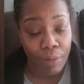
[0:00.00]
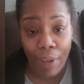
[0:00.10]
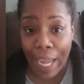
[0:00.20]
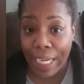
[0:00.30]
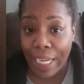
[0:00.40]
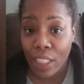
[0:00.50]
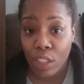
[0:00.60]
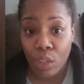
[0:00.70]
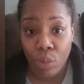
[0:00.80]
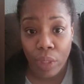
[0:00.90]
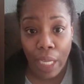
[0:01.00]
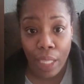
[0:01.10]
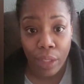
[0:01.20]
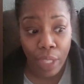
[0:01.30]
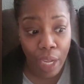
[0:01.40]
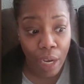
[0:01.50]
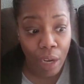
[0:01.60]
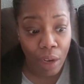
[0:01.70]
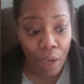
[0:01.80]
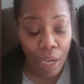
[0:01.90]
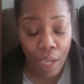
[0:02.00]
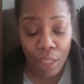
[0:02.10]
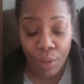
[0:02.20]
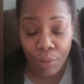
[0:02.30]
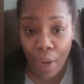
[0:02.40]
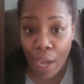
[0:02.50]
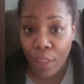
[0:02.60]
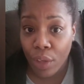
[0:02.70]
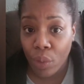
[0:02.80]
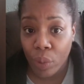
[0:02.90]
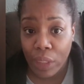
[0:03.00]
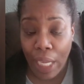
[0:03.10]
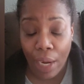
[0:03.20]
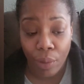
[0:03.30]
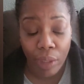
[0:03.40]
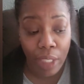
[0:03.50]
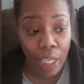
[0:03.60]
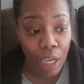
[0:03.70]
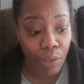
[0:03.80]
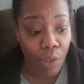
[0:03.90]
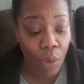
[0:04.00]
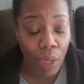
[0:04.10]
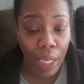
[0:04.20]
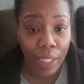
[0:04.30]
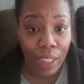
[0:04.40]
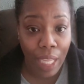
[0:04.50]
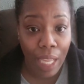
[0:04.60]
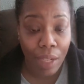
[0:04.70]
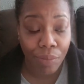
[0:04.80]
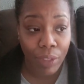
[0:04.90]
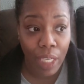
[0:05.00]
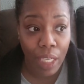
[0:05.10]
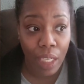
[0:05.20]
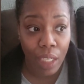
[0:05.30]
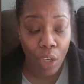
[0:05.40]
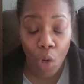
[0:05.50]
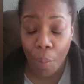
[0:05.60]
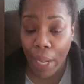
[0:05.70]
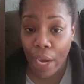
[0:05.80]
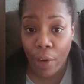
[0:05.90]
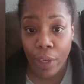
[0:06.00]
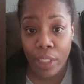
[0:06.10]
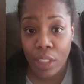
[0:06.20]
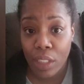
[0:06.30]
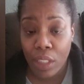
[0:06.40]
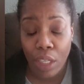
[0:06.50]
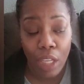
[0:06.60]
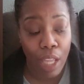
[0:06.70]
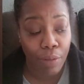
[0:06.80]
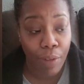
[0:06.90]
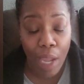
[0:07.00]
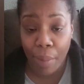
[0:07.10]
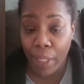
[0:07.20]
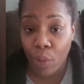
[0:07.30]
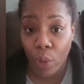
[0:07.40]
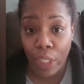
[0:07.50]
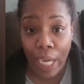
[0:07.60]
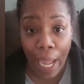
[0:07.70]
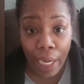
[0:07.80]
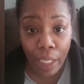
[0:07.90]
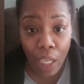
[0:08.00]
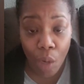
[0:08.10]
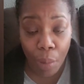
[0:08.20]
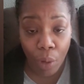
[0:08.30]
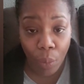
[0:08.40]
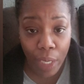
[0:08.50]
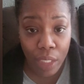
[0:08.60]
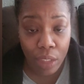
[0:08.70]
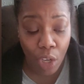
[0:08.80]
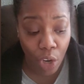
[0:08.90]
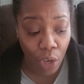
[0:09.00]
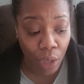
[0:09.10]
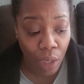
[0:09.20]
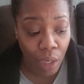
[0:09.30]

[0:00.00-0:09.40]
Finances were not there, and the father was not really here for it like that. And her parents and family were not going to help her raise her.